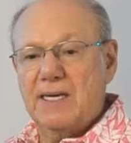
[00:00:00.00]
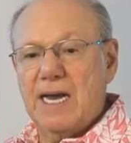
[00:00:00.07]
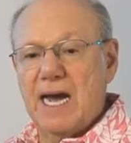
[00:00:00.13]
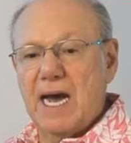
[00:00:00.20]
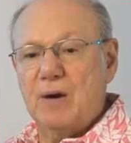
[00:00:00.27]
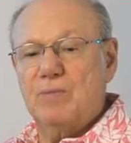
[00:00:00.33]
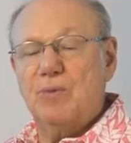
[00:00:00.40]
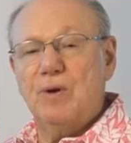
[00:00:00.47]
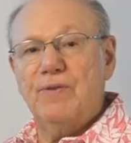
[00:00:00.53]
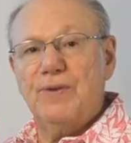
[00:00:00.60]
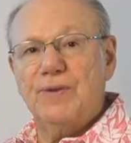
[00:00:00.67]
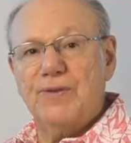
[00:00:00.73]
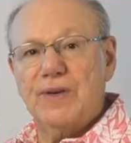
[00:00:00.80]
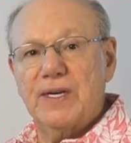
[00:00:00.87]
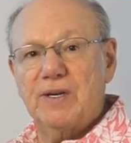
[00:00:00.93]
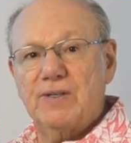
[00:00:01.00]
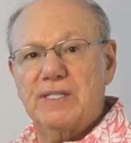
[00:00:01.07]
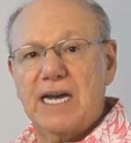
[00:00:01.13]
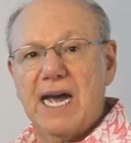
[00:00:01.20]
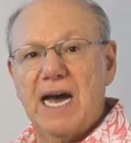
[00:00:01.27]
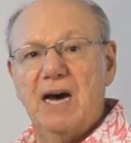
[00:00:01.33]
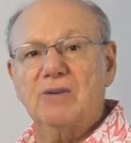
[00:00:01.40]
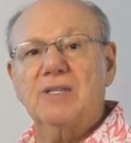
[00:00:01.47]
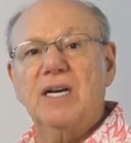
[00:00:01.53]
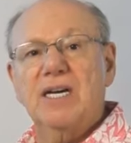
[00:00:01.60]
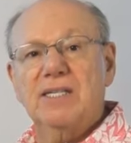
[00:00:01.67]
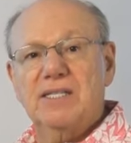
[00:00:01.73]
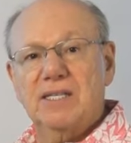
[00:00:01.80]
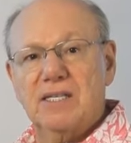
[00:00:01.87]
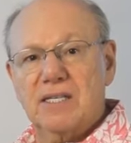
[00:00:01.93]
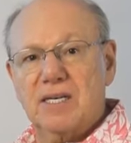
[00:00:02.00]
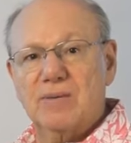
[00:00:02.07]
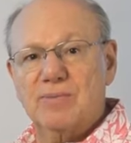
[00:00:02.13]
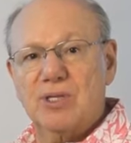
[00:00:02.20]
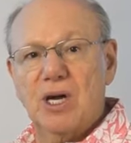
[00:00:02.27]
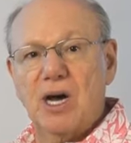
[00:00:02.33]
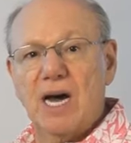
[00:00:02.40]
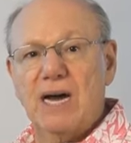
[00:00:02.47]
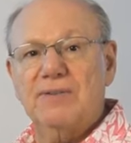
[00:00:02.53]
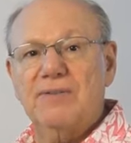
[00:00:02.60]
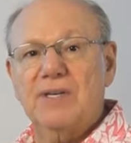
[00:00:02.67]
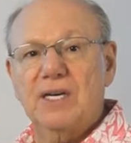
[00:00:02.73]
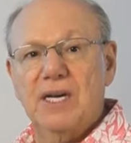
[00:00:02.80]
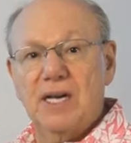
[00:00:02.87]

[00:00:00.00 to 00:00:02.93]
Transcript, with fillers: Now move your finger down till it comes off